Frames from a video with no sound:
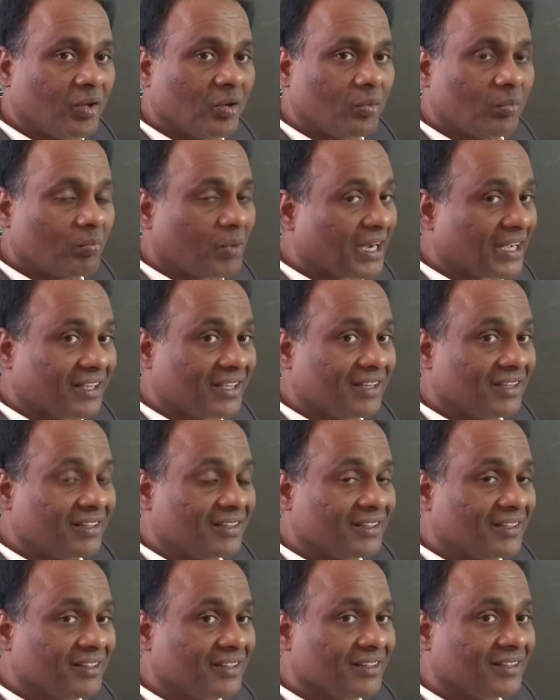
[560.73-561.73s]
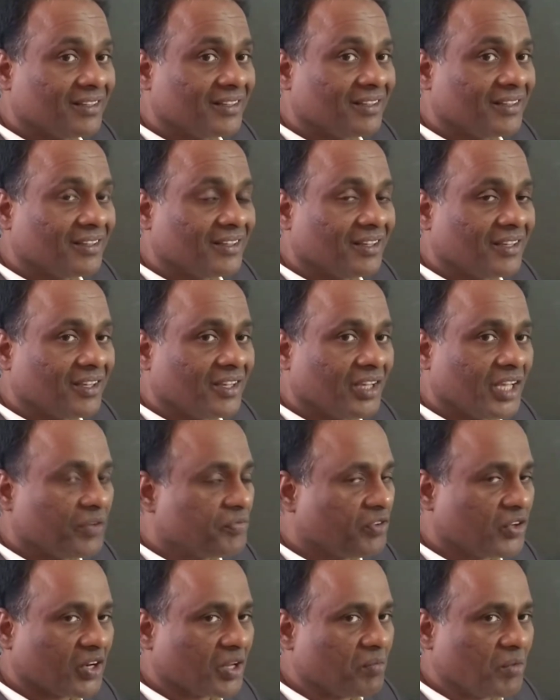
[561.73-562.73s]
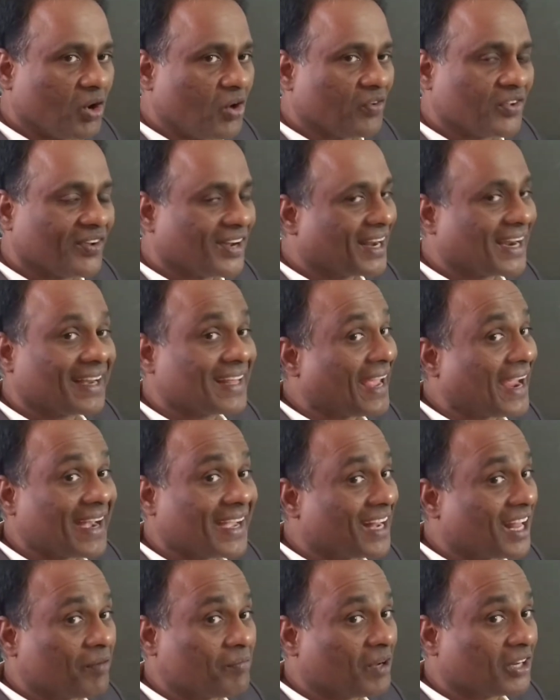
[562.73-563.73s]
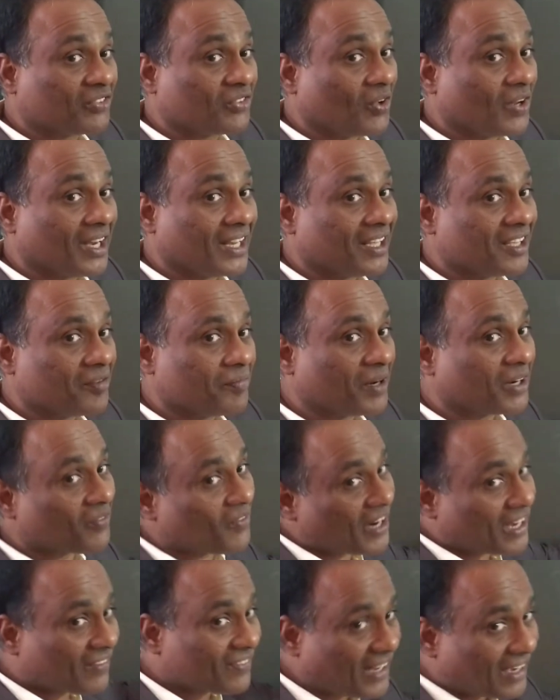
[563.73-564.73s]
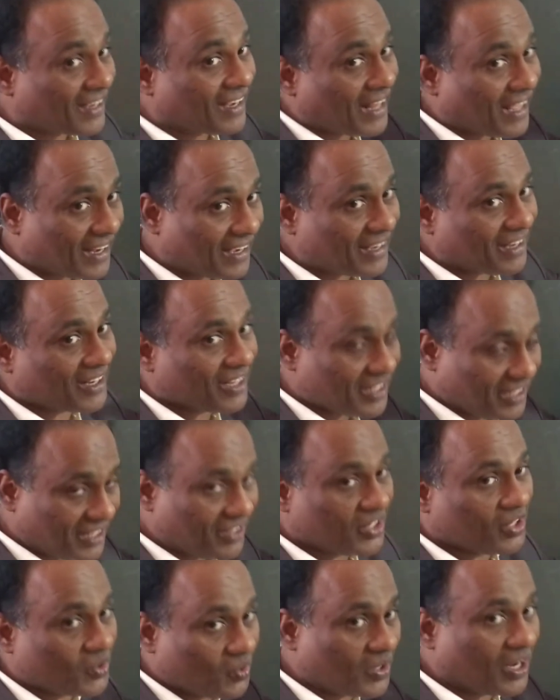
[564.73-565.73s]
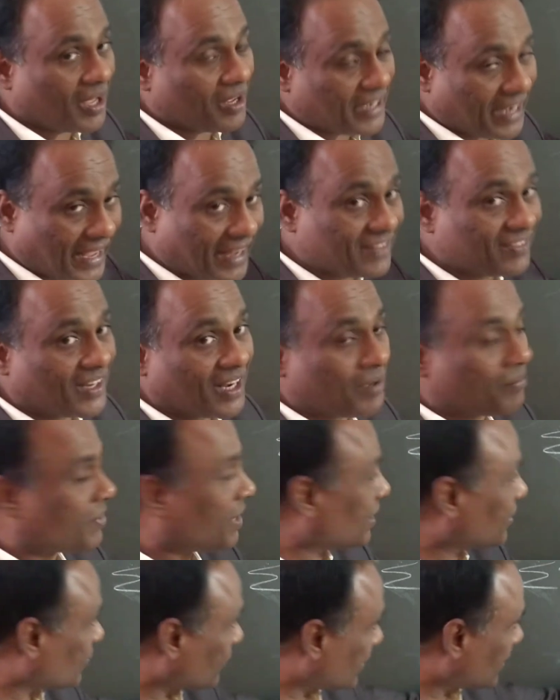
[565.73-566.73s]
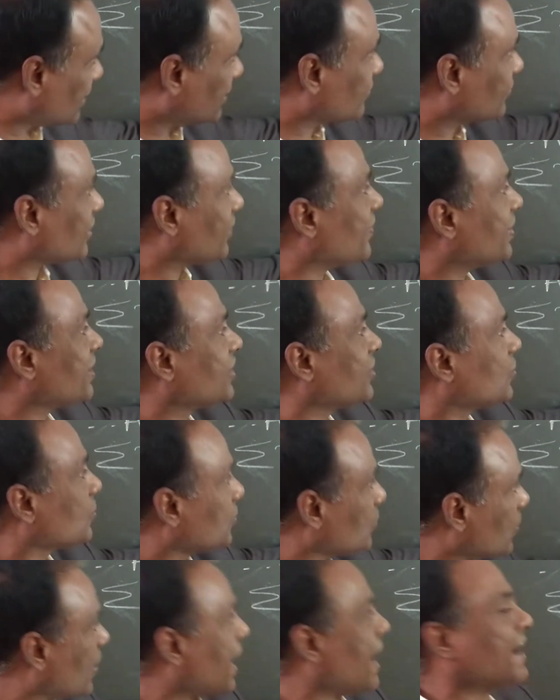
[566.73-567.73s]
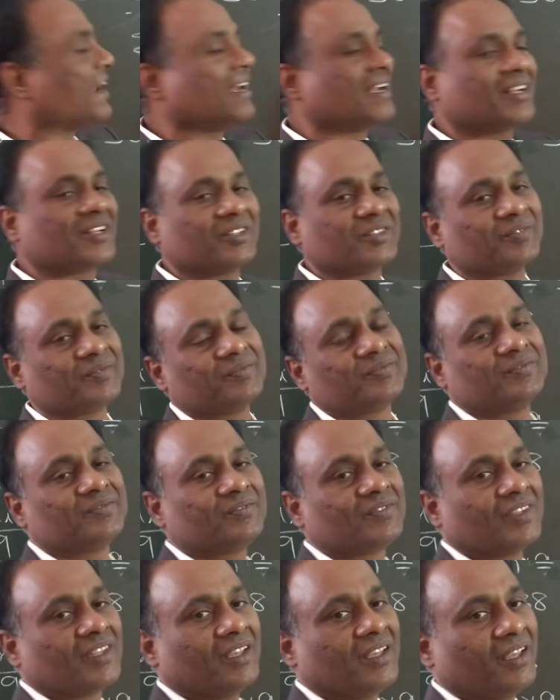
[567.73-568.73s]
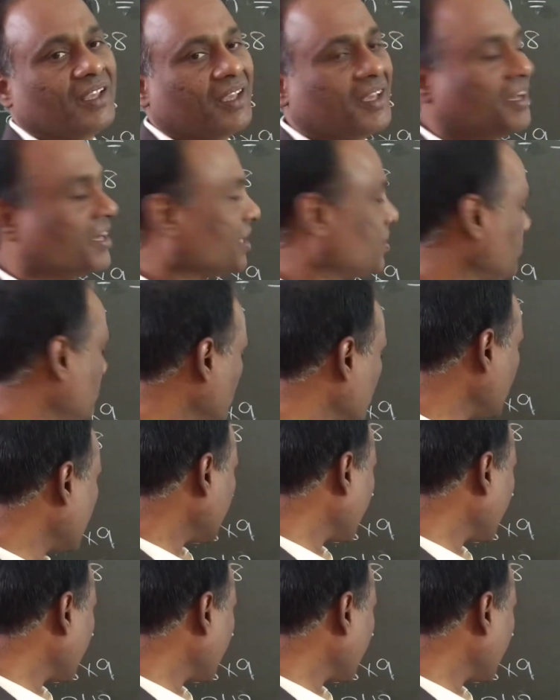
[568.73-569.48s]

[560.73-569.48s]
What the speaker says: But if you remove, you will get 8 numbers only. But what is that new 9th number? 72. You add it. Remove the